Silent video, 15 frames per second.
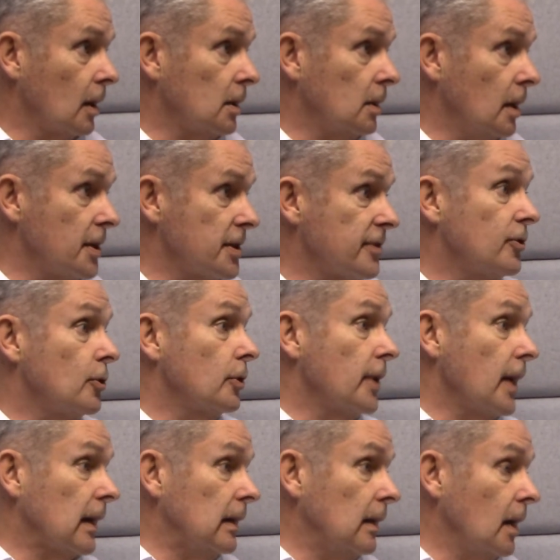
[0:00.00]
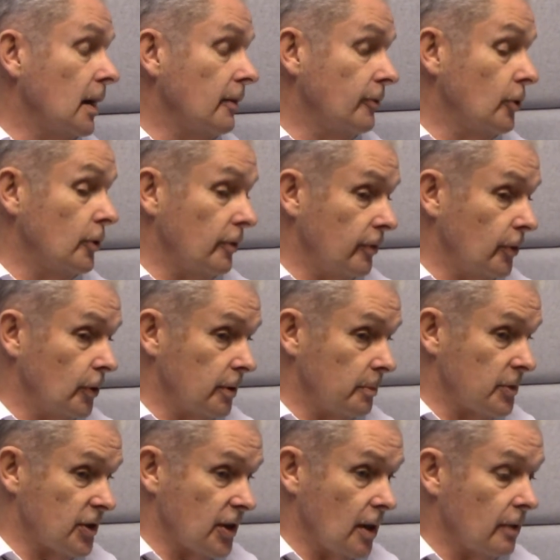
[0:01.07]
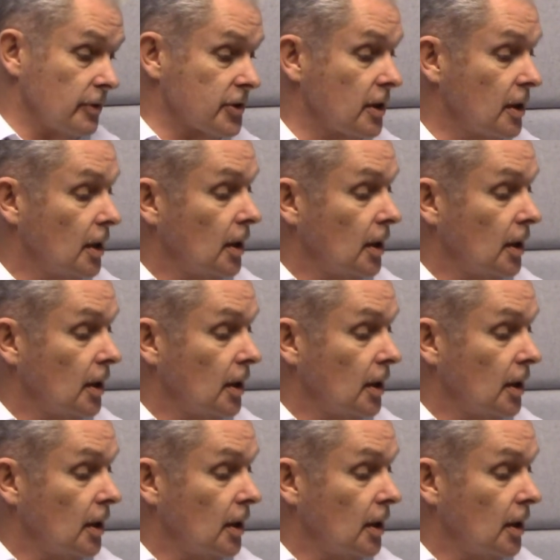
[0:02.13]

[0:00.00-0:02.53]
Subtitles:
clients for their client, for themselves,